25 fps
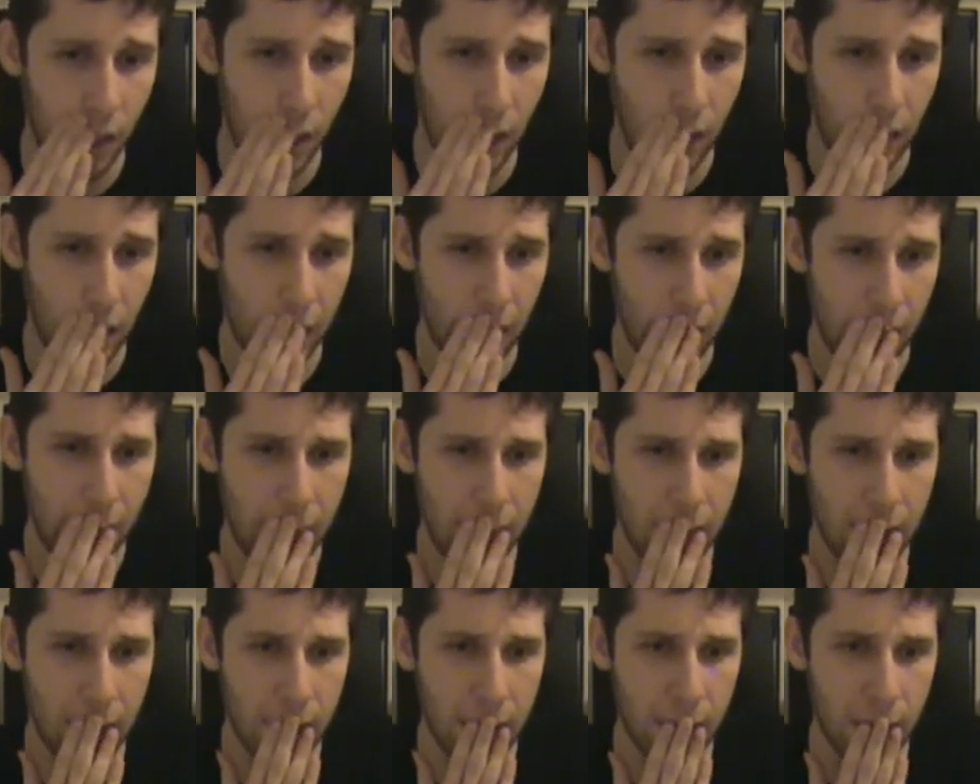I think
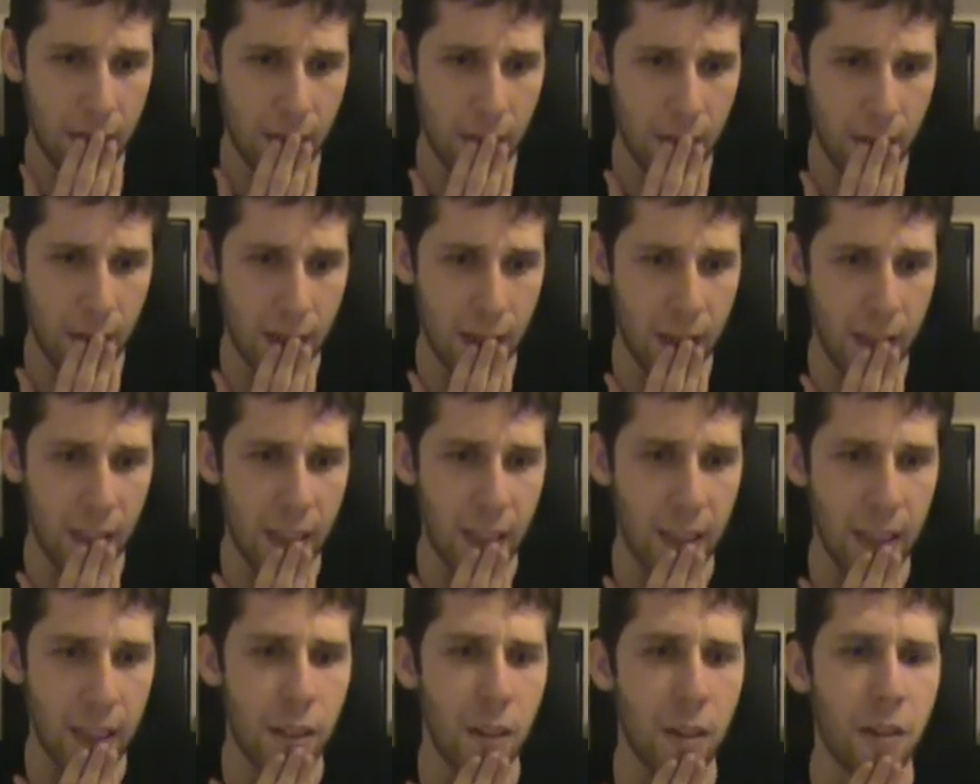he started
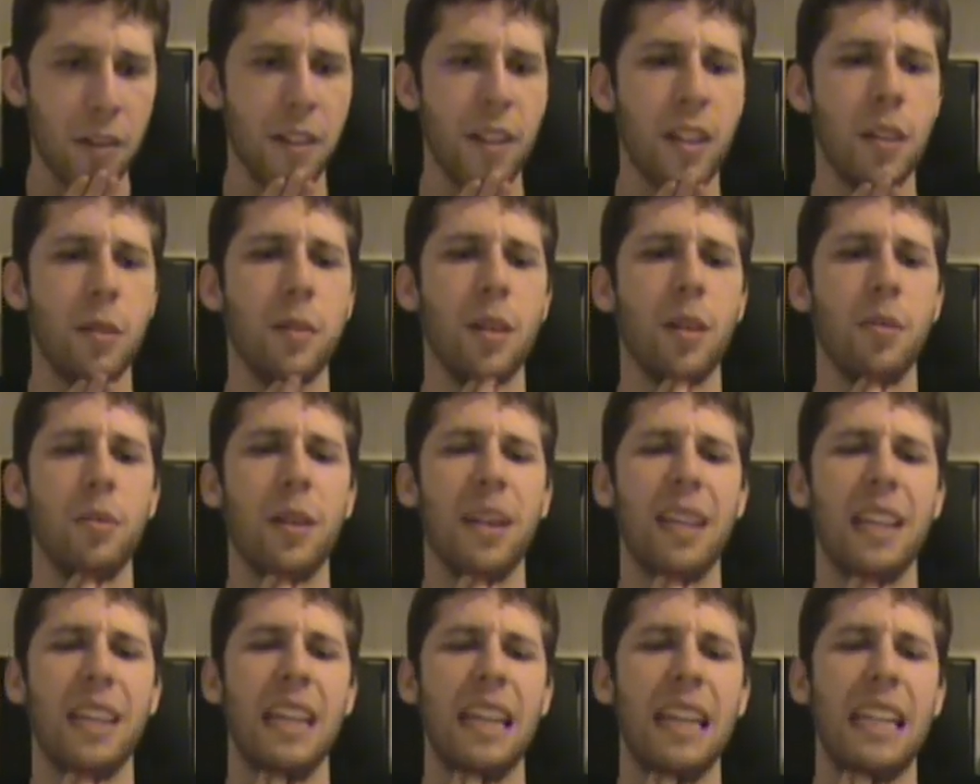either in WWE
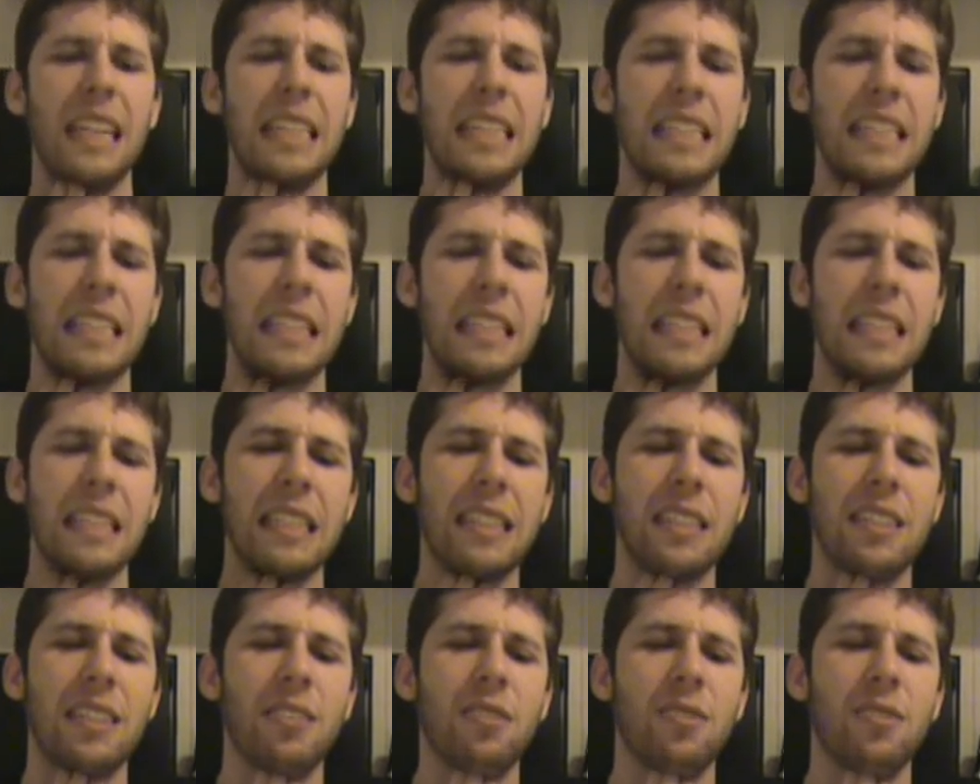in
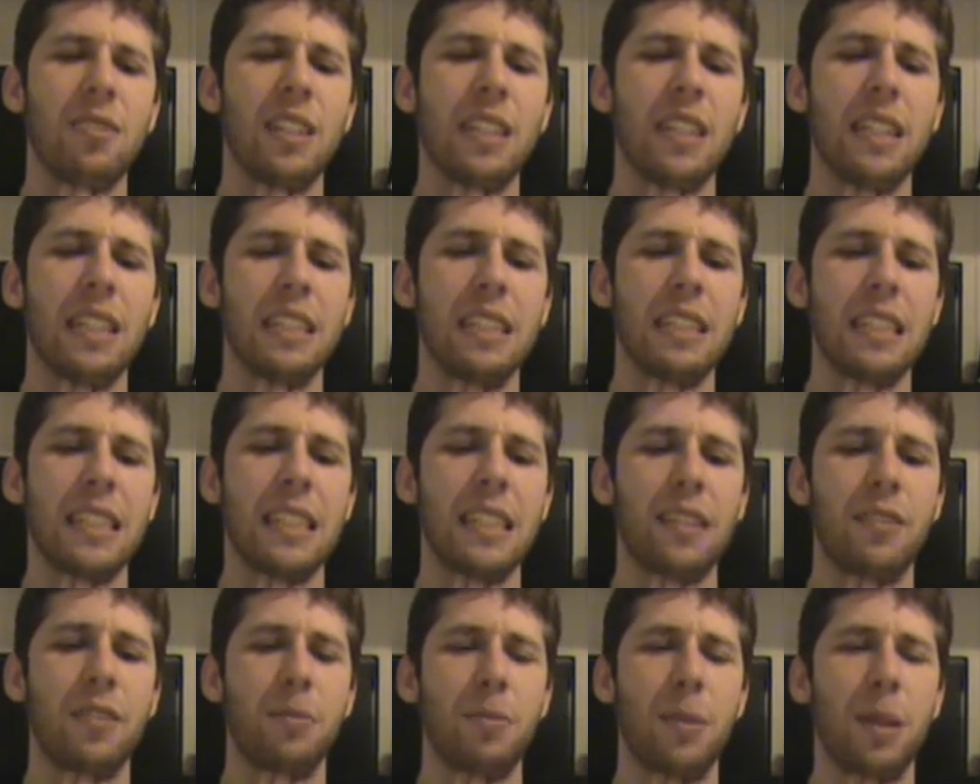96 or
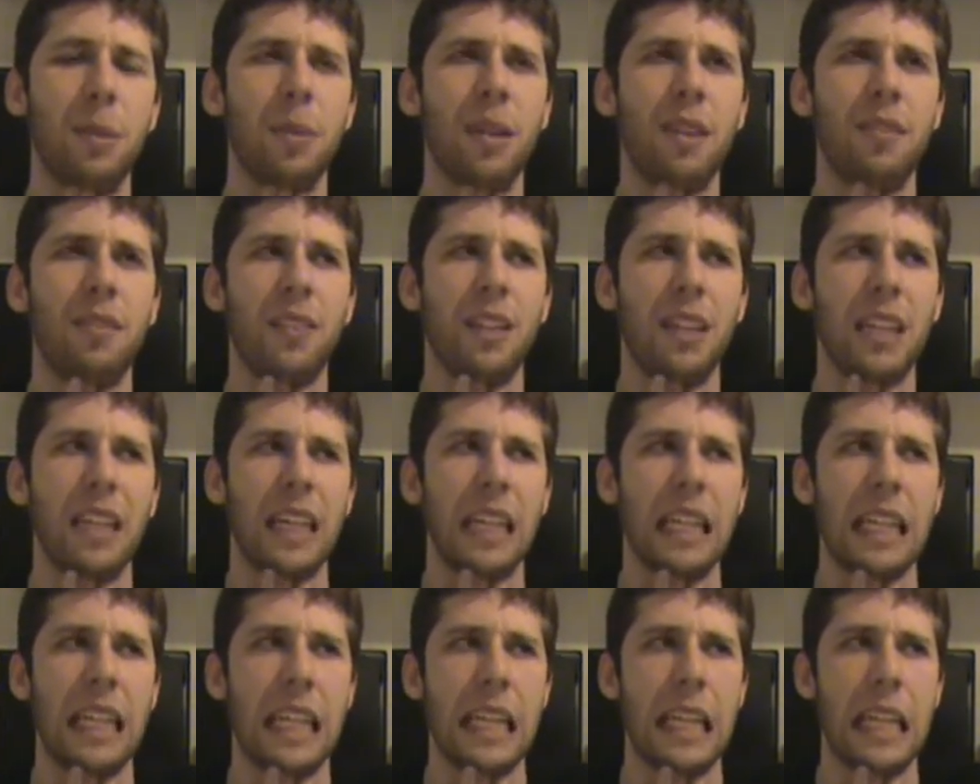97, maybe even
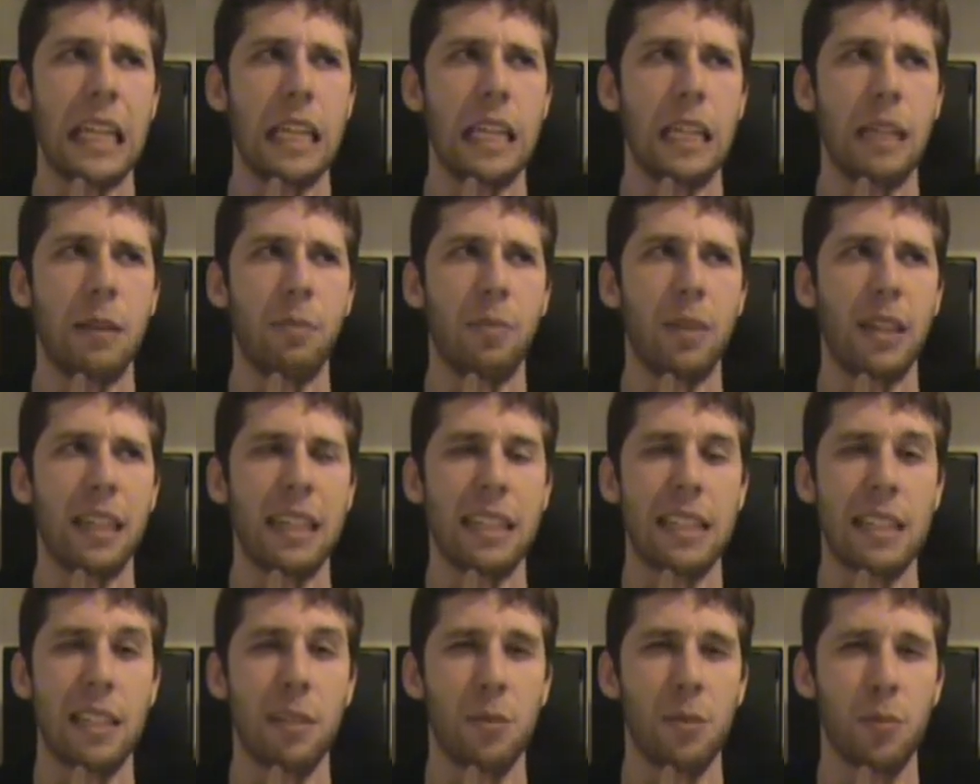98, but
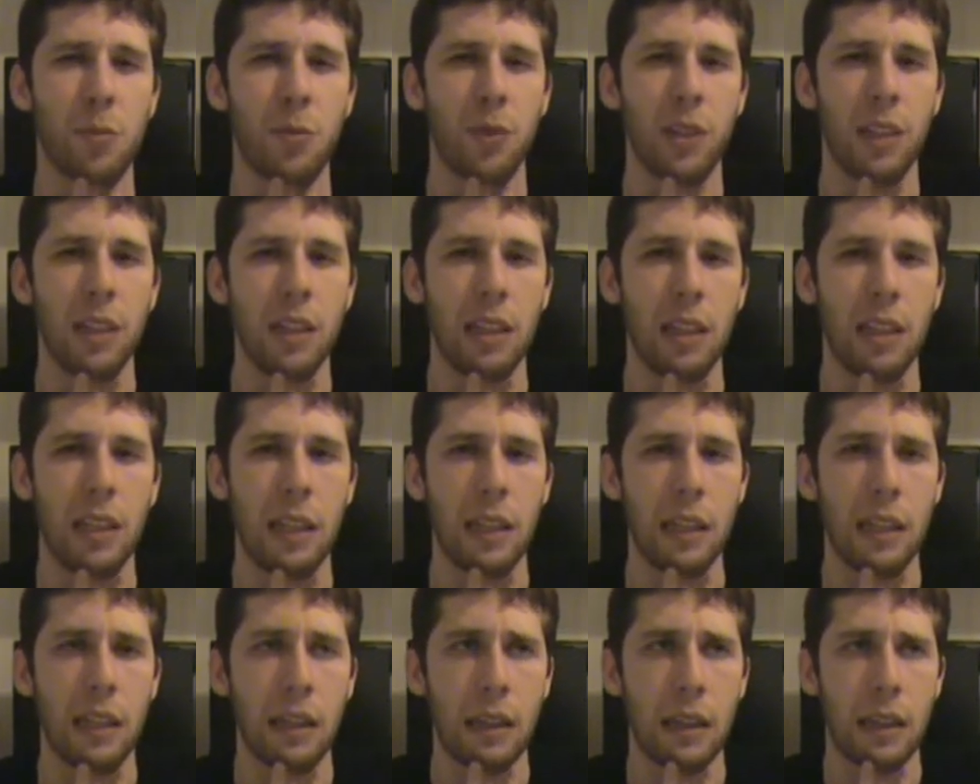that seems pretty
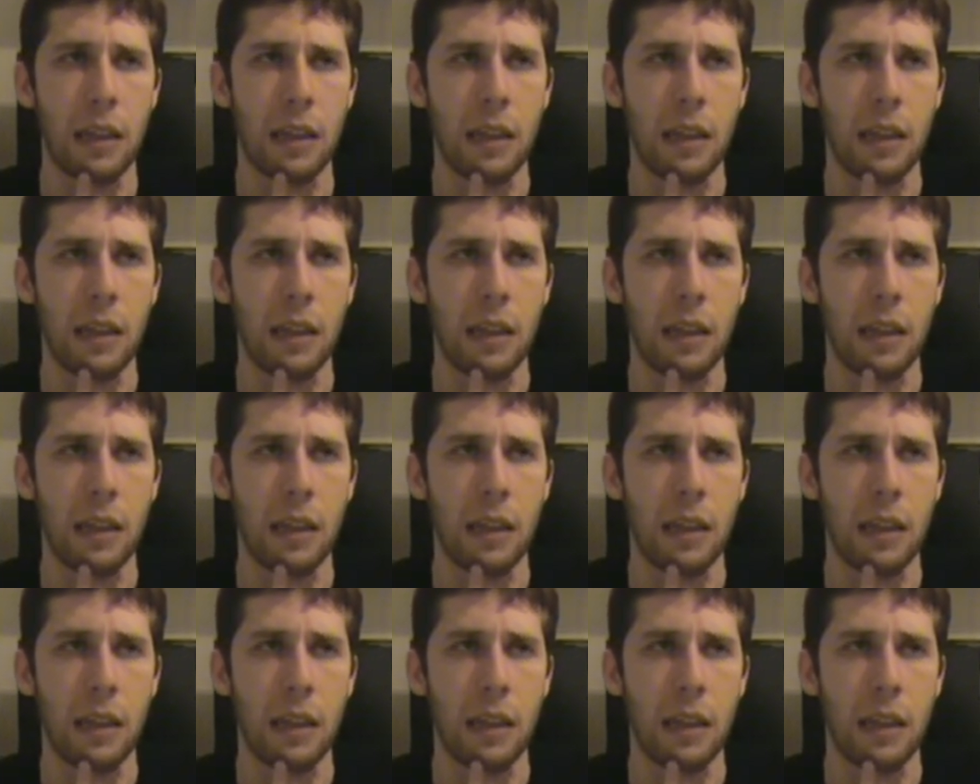late.